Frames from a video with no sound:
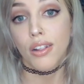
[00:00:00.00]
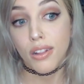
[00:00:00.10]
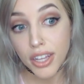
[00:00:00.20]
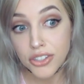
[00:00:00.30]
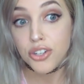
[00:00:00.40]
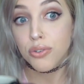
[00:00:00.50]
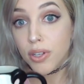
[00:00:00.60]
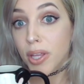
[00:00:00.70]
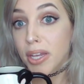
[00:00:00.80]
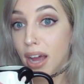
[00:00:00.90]

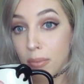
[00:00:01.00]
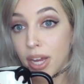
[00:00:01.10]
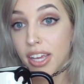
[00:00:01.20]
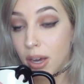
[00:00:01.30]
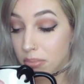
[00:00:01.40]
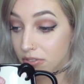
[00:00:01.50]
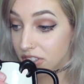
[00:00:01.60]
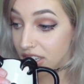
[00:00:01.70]
Literally not my cup of